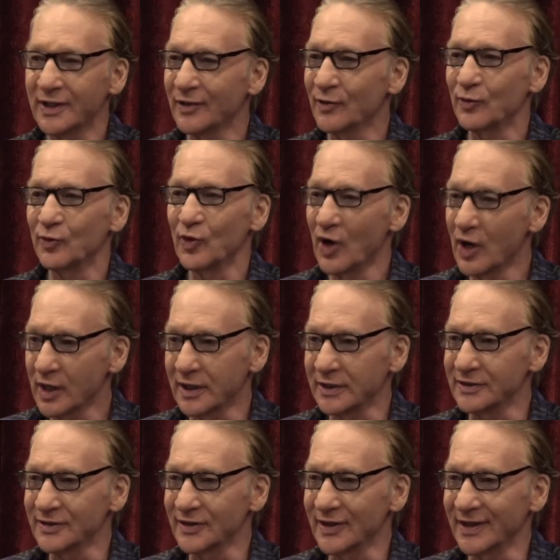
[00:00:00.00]

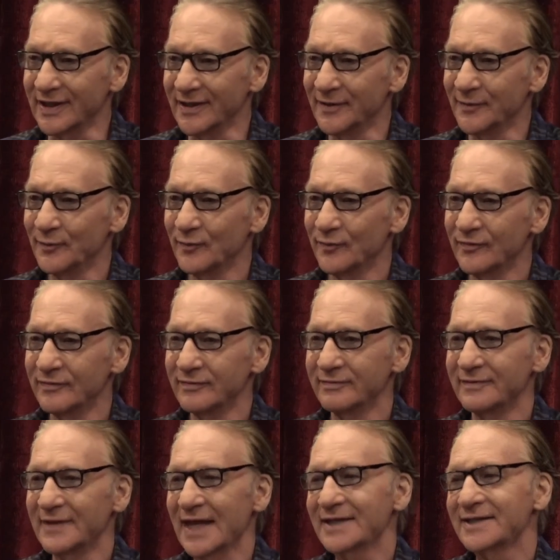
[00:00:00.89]
raucously,
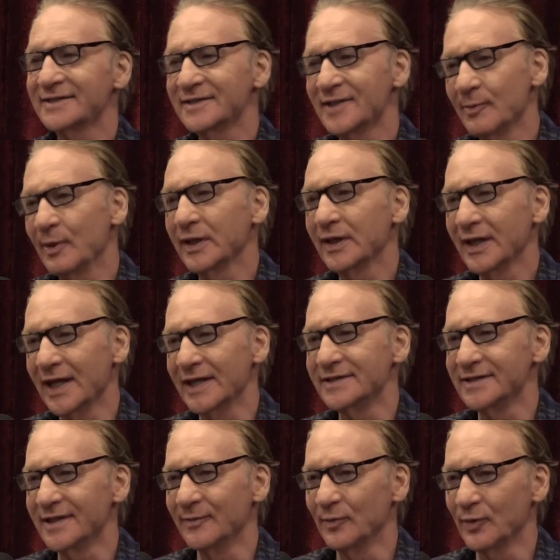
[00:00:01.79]
that's somewhat
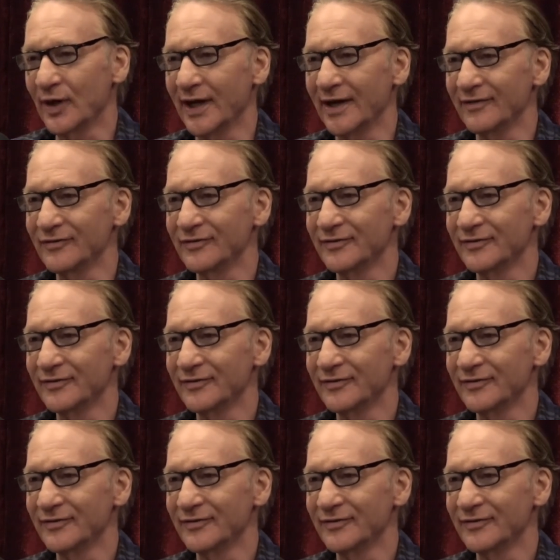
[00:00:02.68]
less than brave.